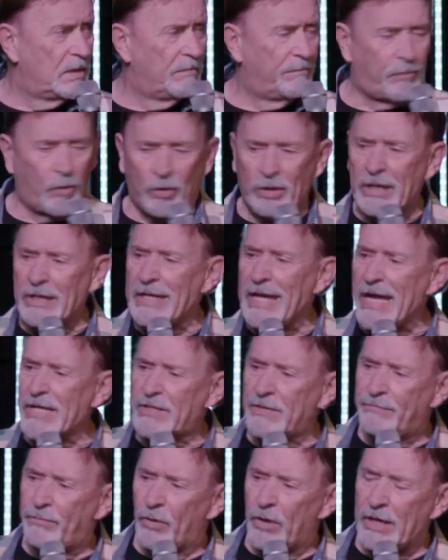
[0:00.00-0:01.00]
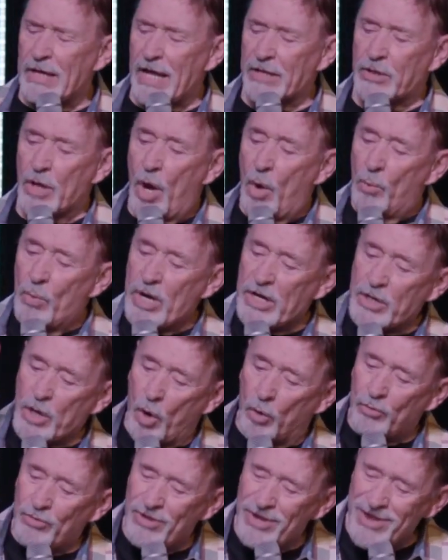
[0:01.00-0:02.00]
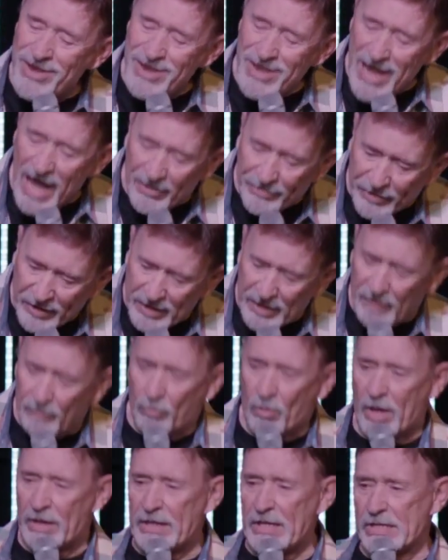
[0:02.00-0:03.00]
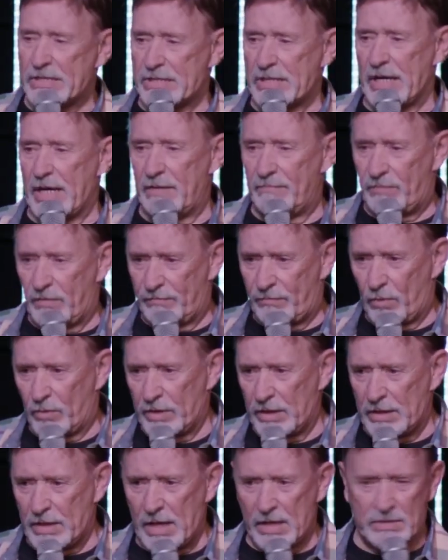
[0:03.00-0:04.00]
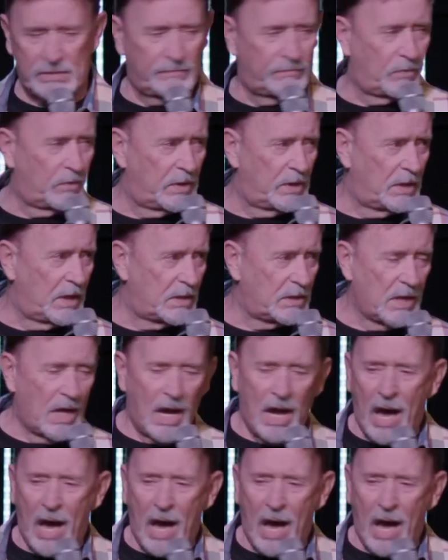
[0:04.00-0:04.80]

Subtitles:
40 days and 40 nights. We know nothing of what he said for 40 days and 40 nights.